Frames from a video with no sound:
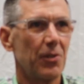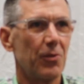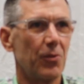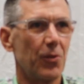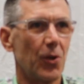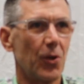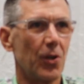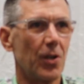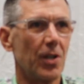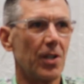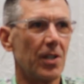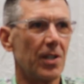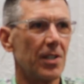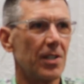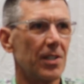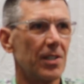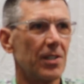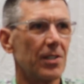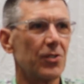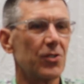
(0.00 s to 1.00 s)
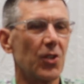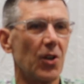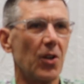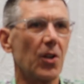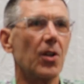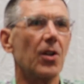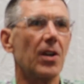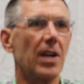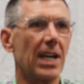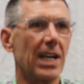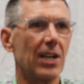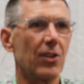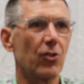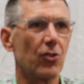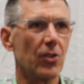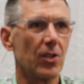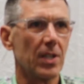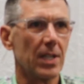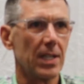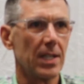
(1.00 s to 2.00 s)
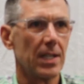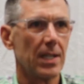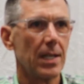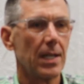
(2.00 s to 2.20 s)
for solar, actually,